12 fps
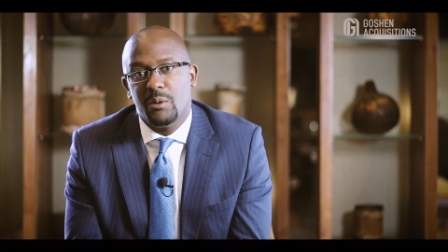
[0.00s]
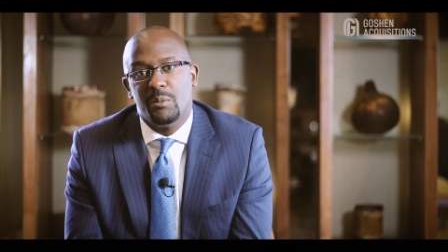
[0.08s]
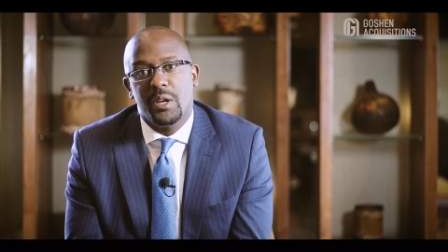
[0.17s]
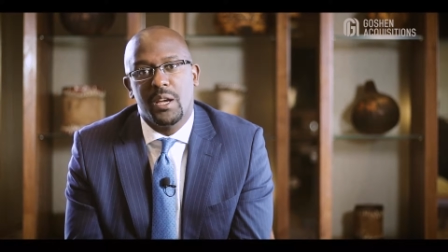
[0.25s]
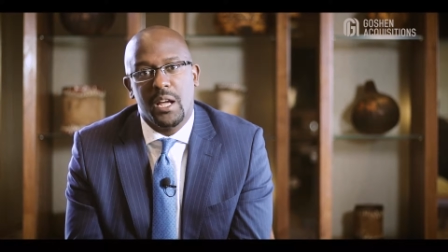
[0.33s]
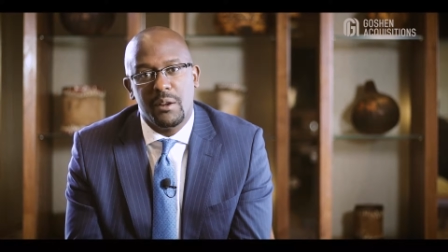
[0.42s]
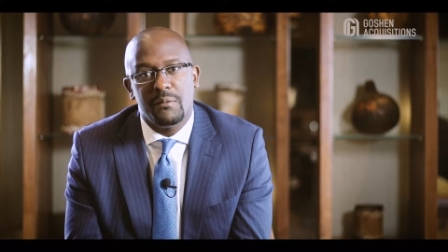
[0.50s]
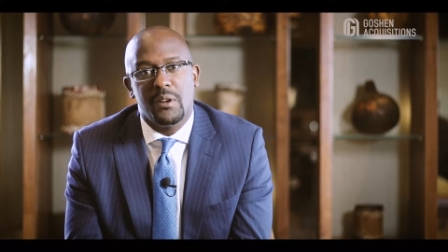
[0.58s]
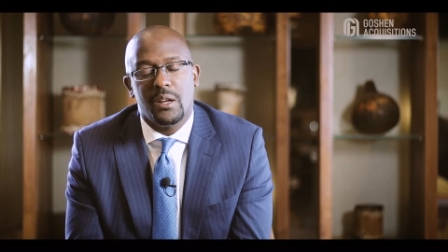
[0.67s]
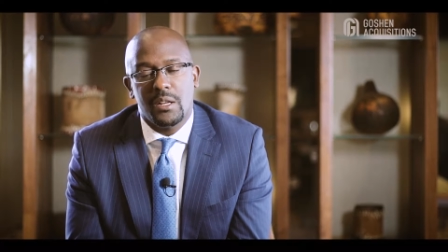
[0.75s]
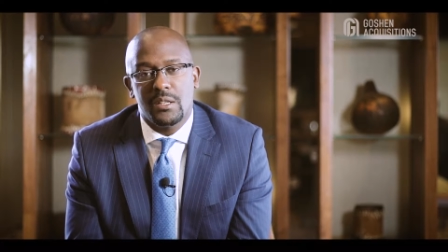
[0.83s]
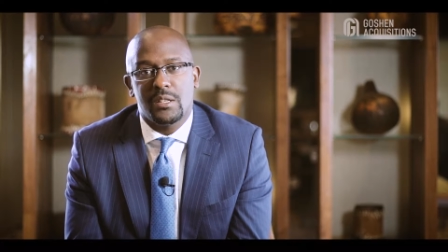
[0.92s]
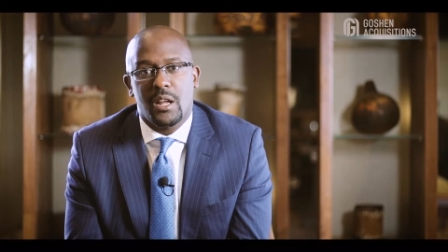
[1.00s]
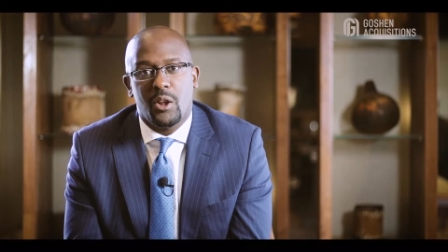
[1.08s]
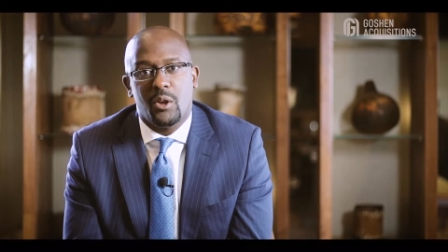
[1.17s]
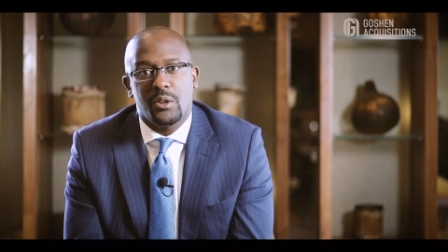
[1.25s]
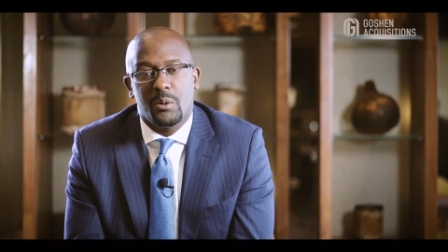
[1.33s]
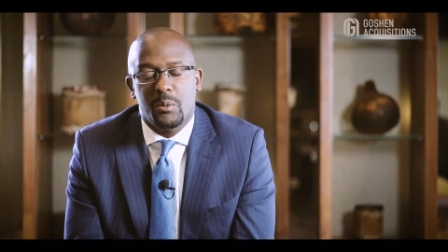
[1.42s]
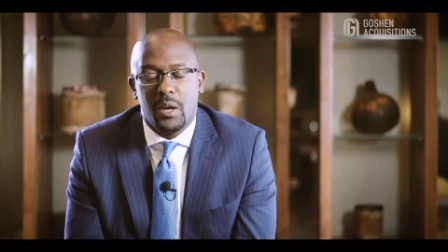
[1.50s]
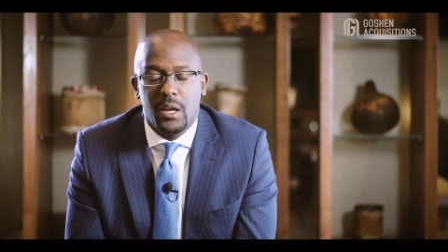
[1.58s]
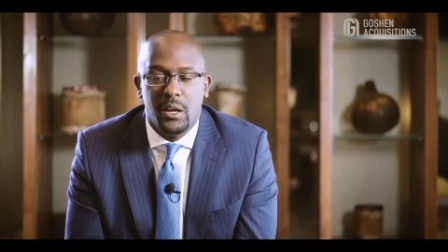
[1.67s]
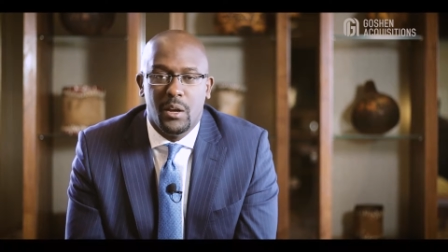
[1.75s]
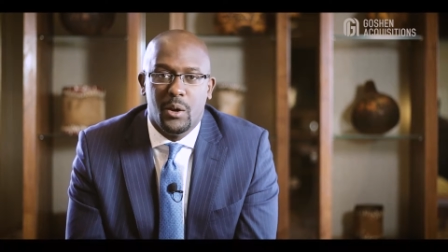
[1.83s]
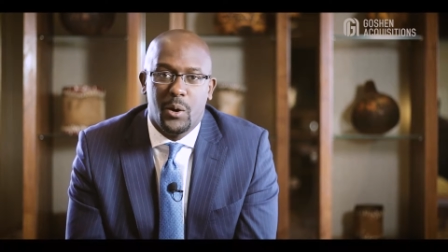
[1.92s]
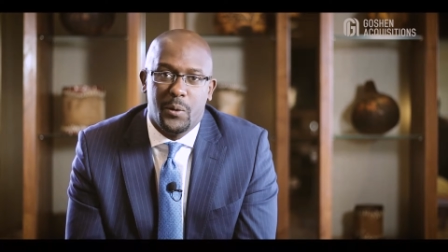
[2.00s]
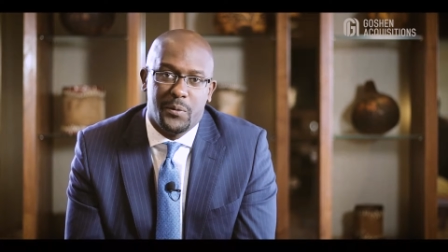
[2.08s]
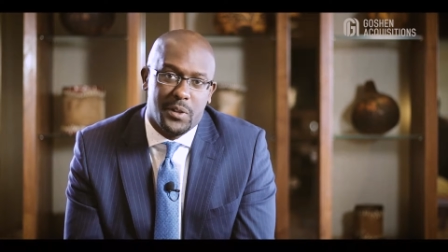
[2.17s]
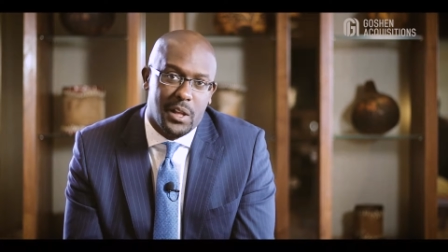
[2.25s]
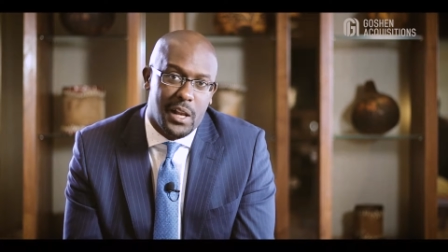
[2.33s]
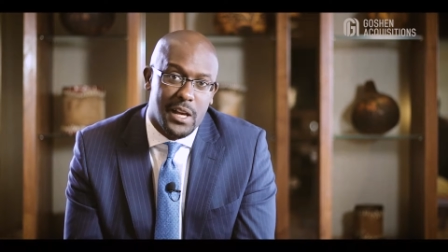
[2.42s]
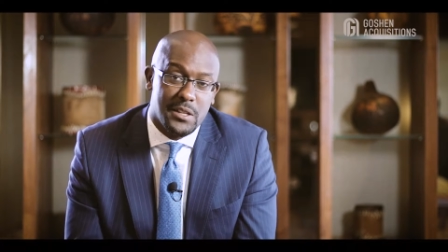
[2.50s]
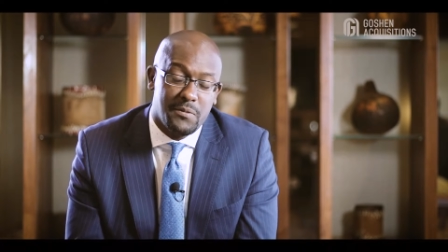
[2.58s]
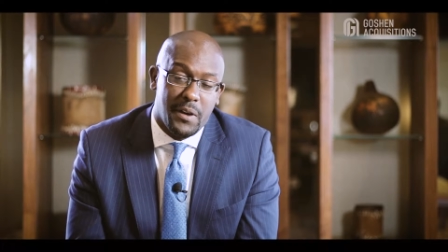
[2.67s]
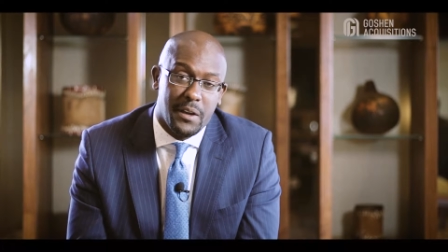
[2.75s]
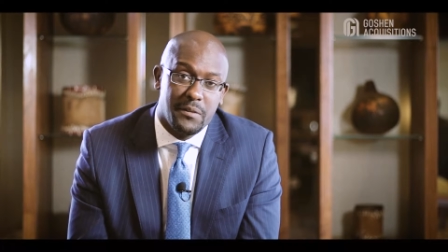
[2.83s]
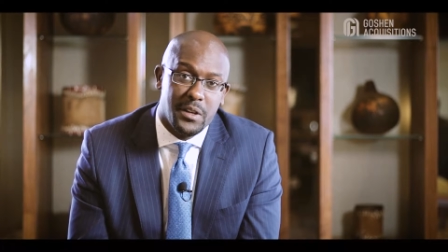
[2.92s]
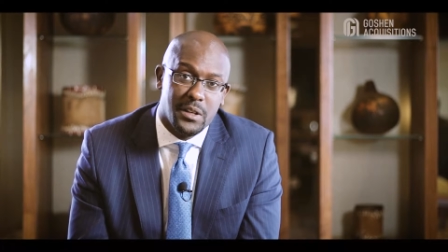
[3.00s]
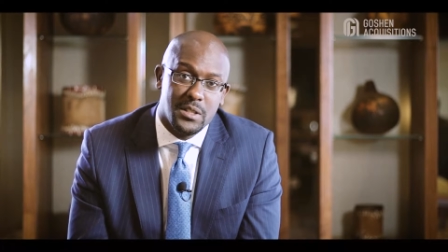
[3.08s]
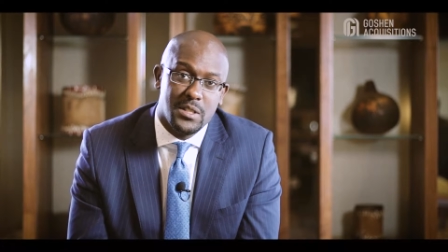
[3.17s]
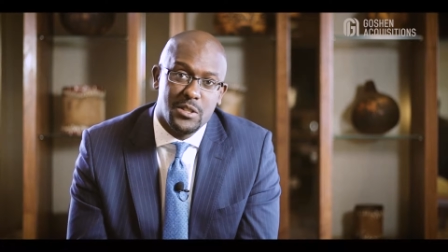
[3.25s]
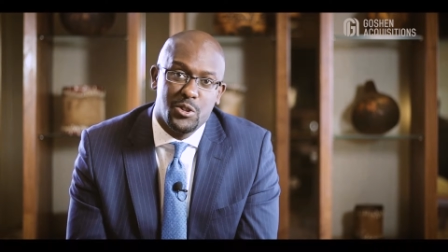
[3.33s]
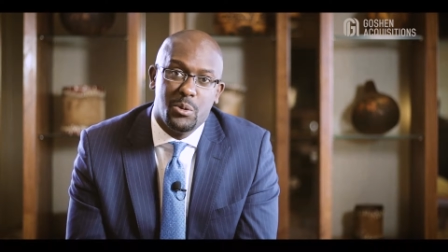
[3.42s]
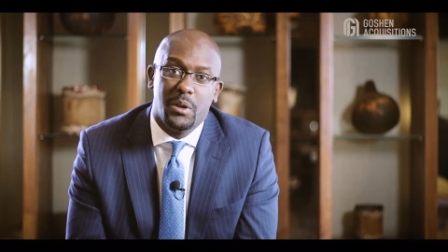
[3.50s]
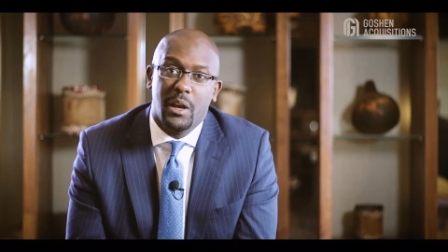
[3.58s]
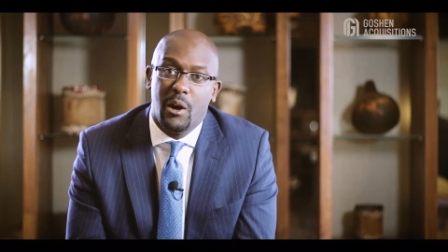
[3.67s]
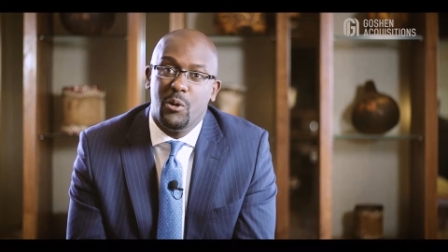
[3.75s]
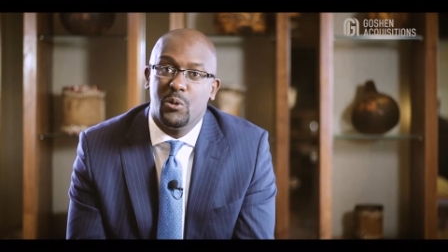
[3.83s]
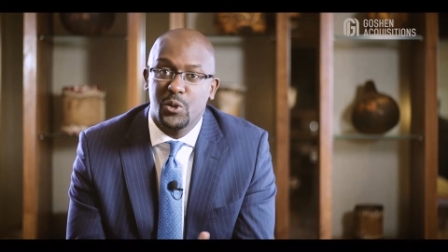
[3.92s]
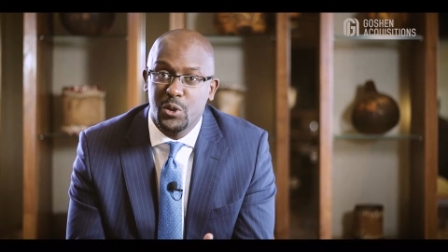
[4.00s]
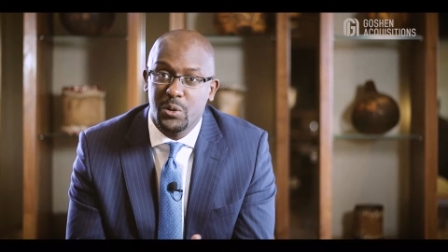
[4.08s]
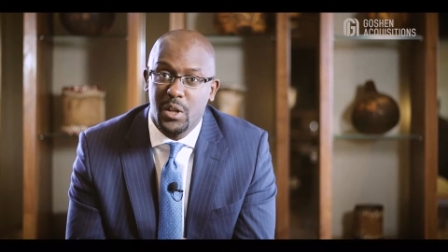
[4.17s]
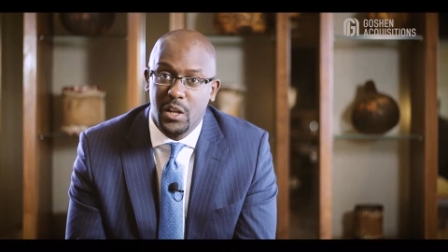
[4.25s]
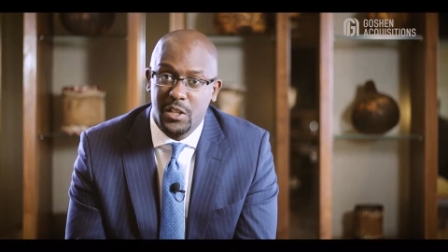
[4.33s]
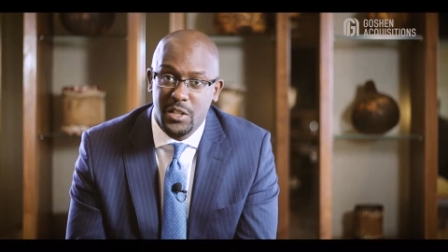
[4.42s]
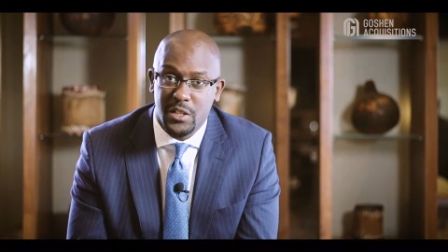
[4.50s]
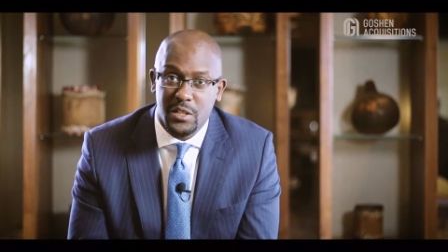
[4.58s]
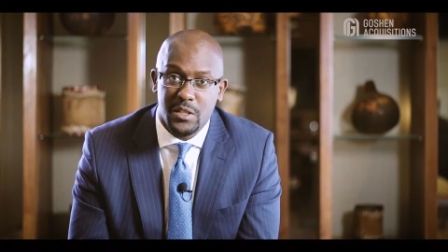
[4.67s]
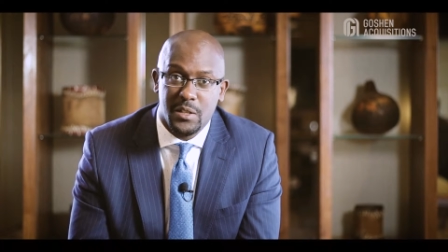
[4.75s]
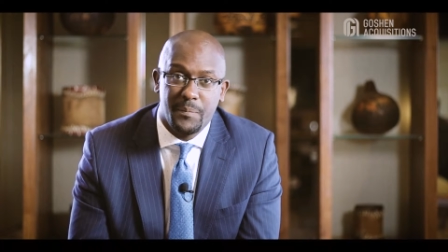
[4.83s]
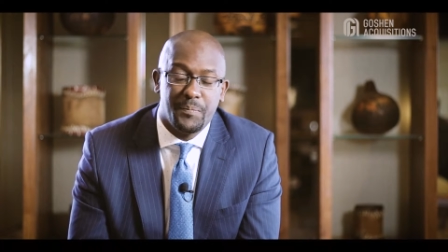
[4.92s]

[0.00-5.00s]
We kind of learned along the way over the last 5 years doing our own due diligence.